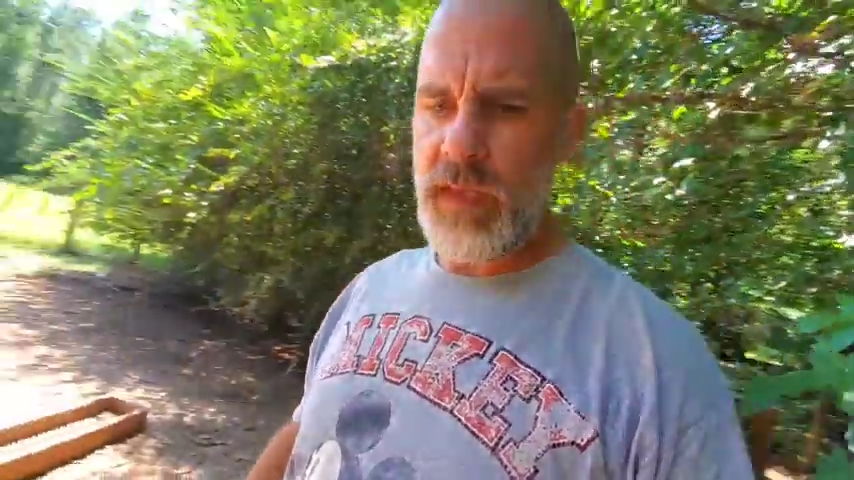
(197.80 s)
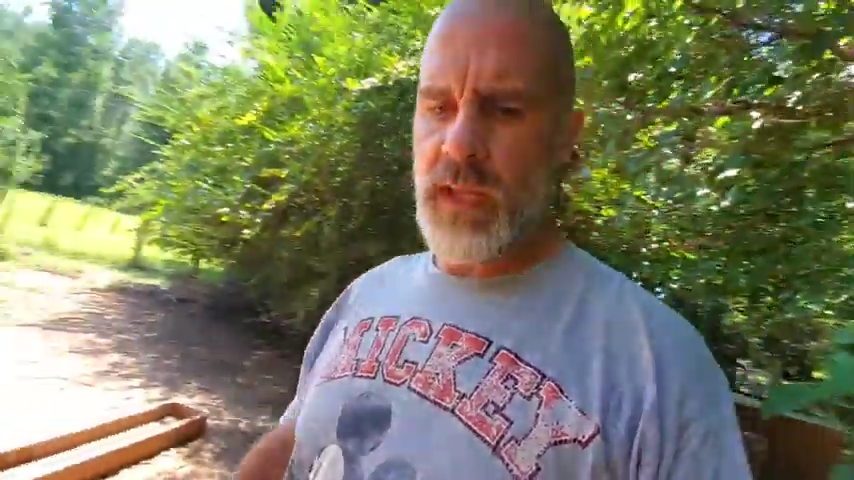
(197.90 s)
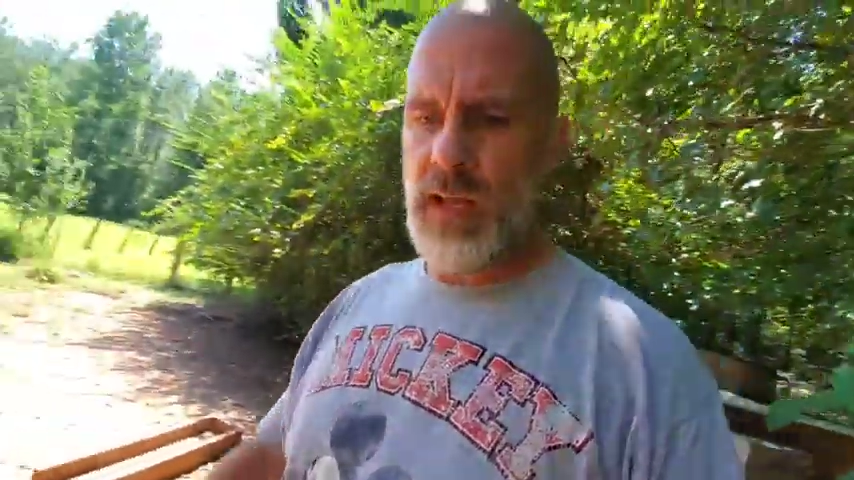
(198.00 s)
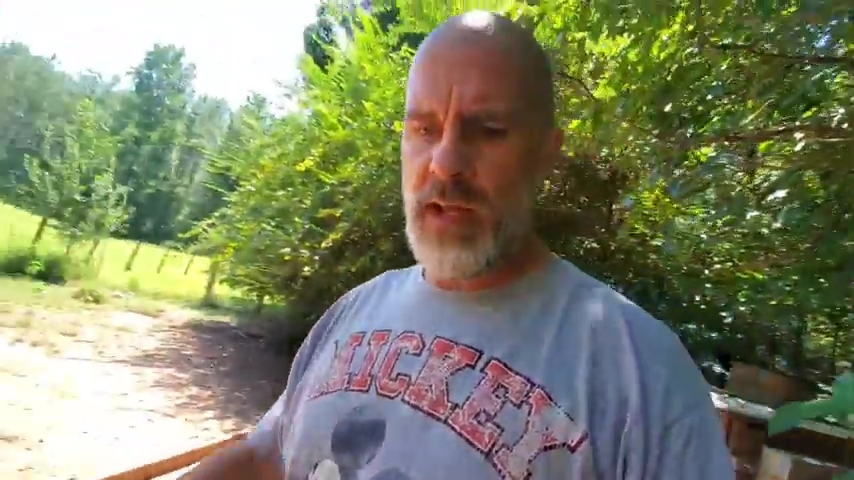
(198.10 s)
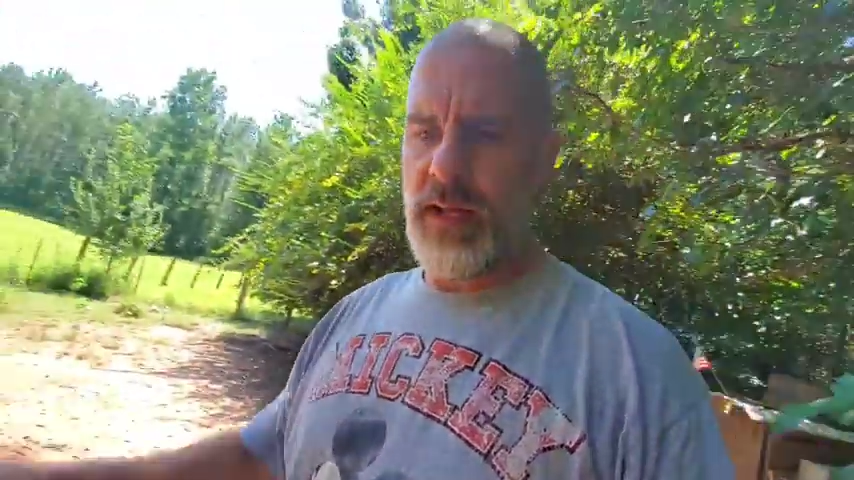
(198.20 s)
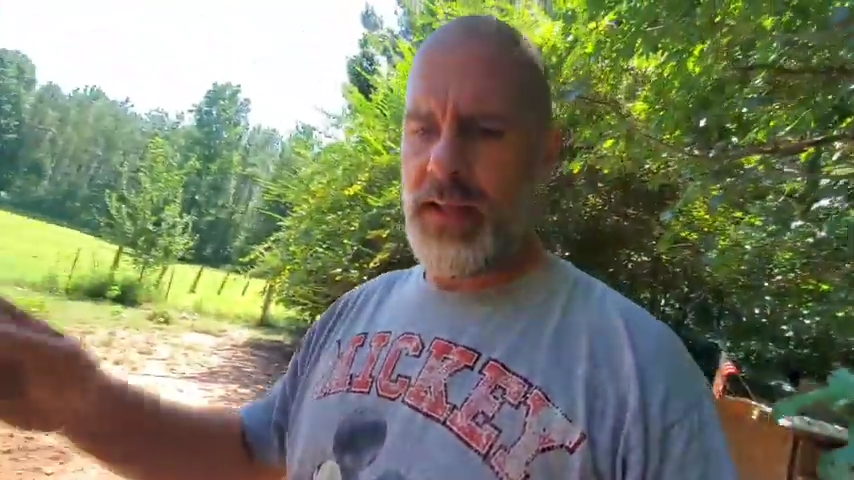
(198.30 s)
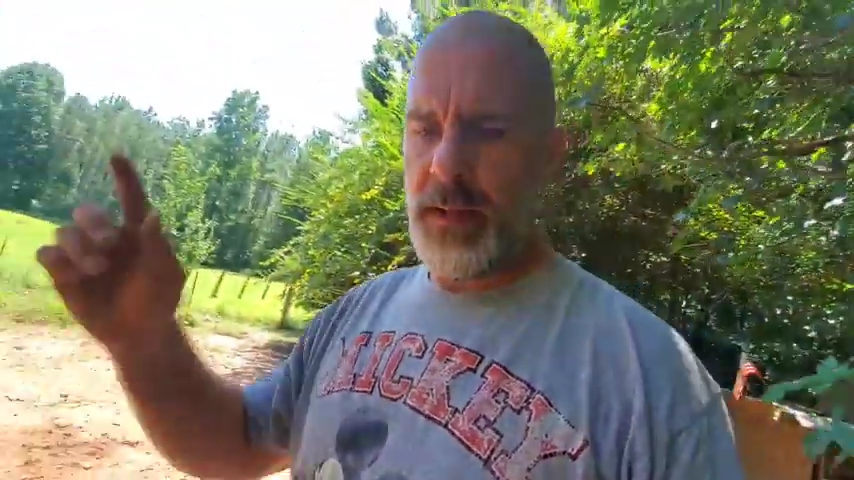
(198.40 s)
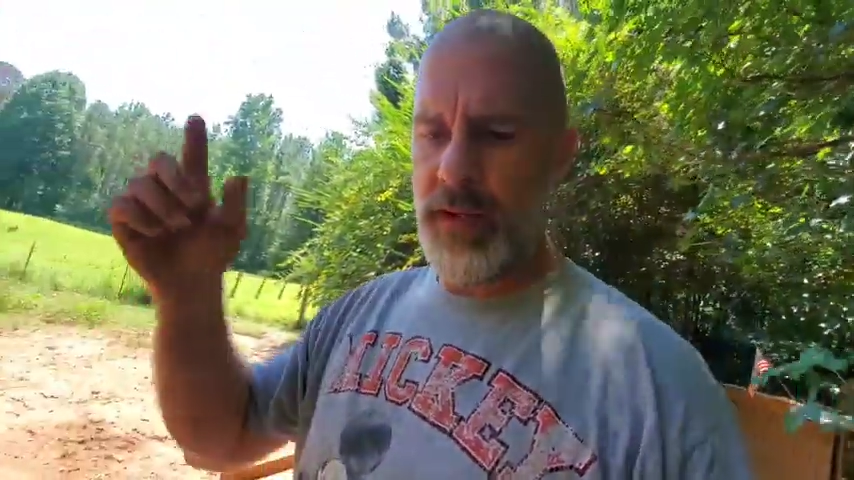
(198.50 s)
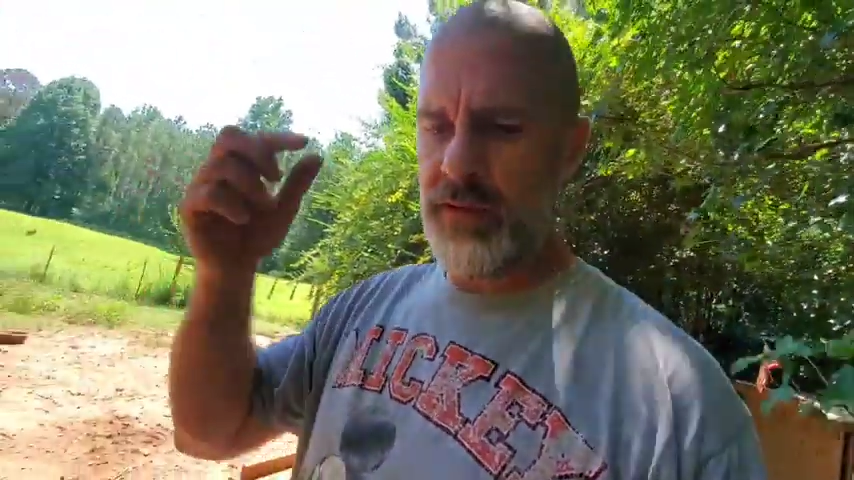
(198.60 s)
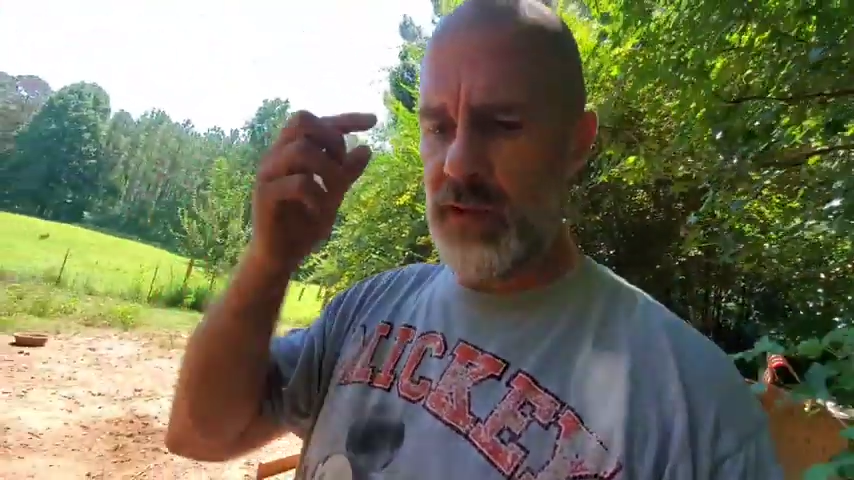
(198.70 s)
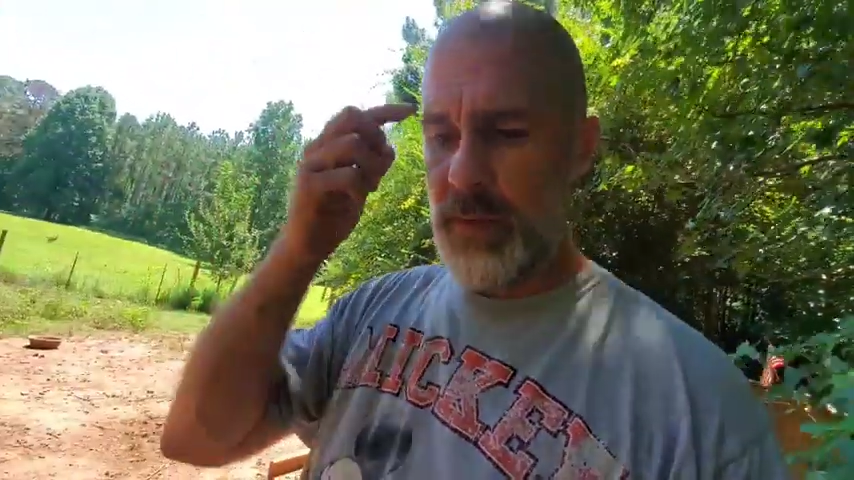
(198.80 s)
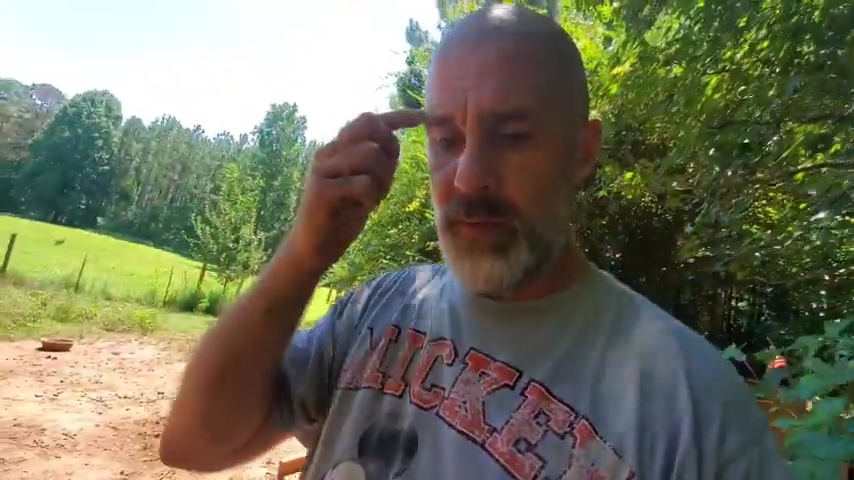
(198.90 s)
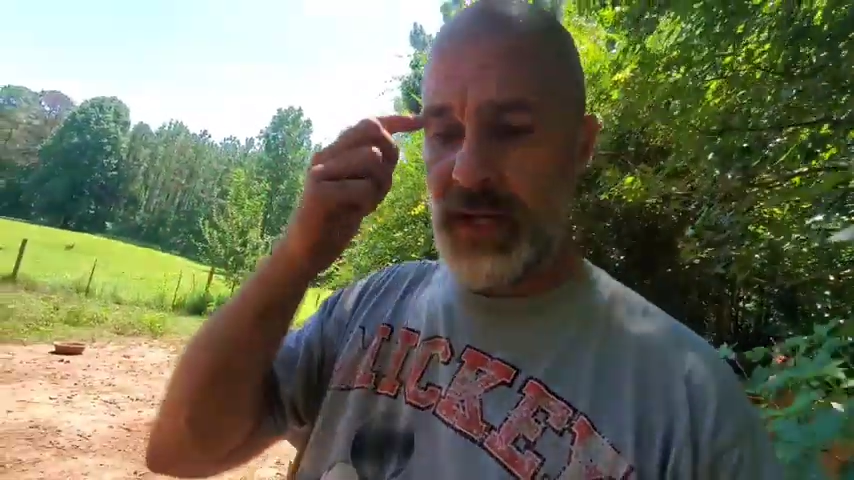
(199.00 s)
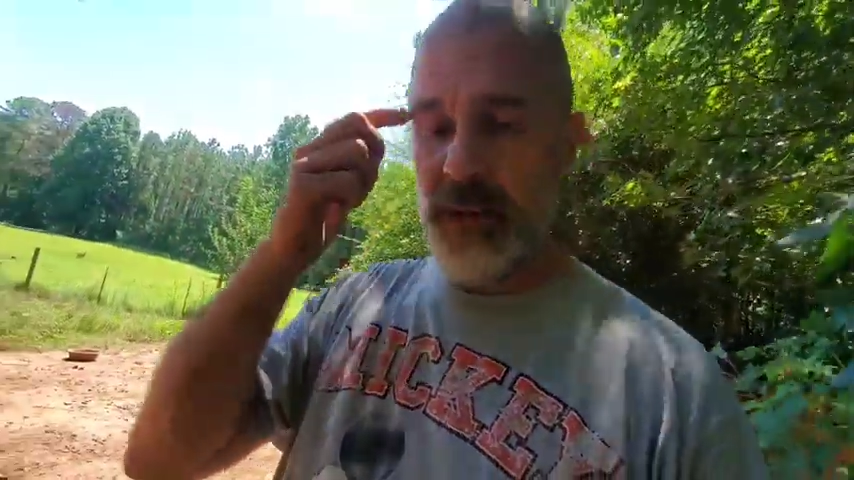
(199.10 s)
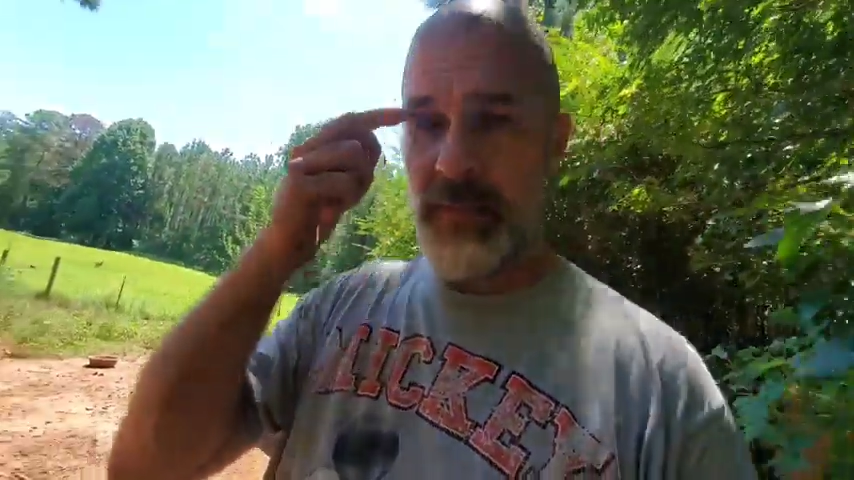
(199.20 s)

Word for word: Uh, I'm not sure how many we got